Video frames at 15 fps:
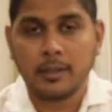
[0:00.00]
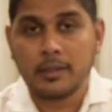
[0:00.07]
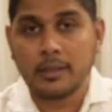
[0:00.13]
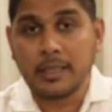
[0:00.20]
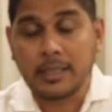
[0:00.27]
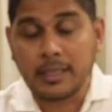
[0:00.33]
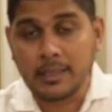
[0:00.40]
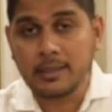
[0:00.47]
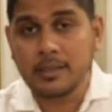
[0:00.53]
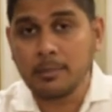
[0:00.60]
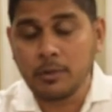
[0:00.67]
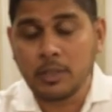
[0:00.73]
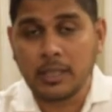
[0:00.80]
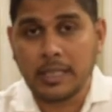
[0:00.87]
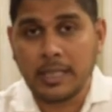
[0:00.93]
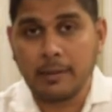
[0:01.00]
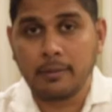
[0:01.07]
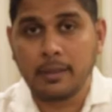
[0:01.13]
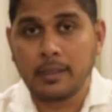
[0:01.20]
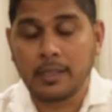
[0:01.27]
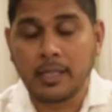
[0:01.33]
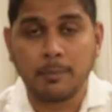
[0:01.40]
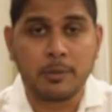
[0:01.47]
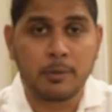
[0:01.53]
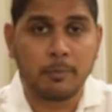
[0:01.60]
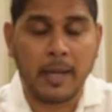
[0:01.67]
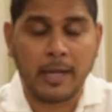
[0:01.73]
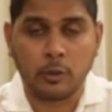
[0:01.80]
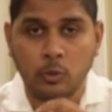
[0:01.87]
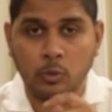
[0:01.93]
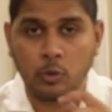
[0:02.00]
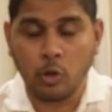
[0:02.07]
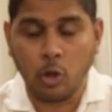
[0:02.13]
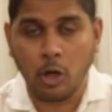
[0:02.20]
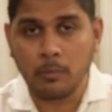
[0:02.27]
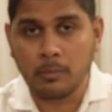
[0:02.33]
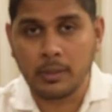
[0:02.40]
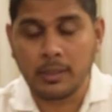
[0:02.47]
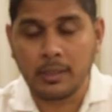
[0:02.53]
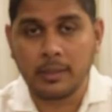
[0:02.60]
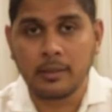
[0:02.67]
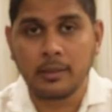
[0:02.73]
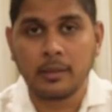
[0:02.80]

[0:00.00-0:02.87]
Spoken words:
the consumption level comes back to normal